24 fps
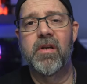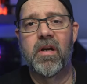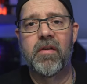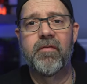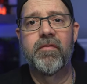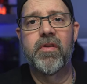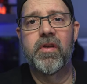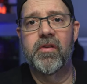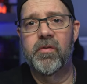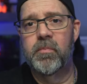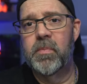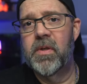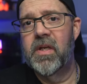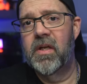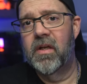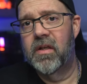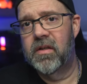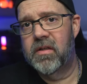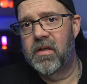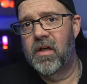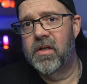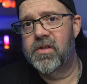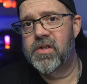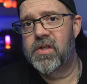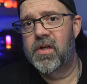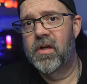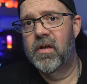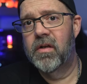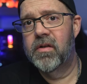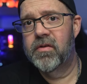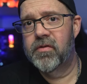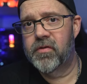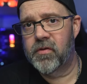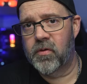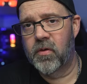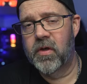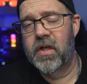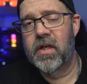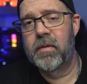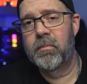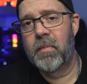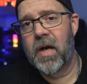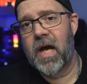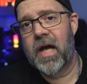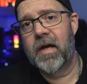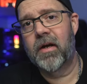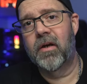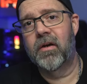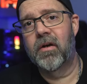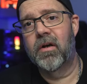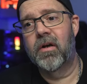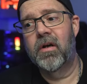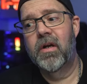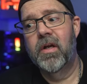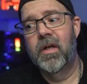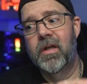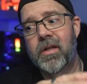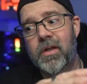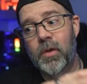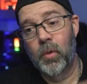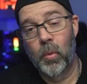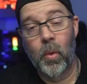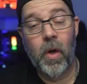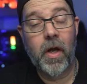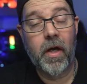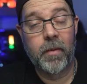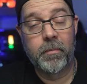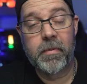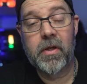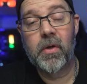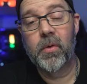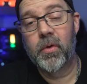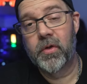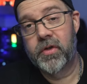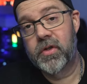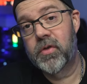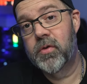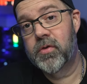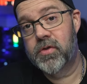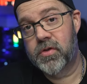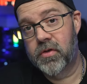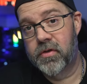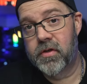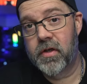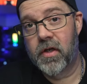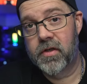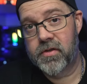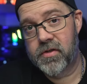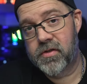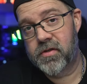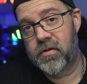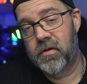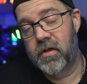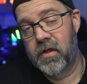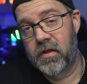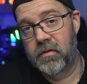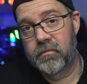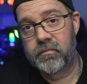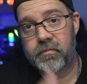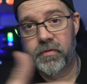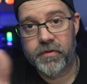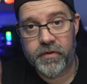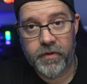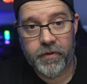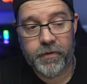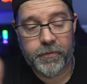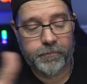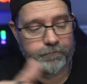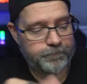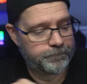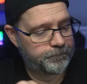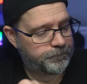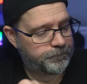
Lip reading: of this being a touch screen monitor. You want to be able to use your touch screen. So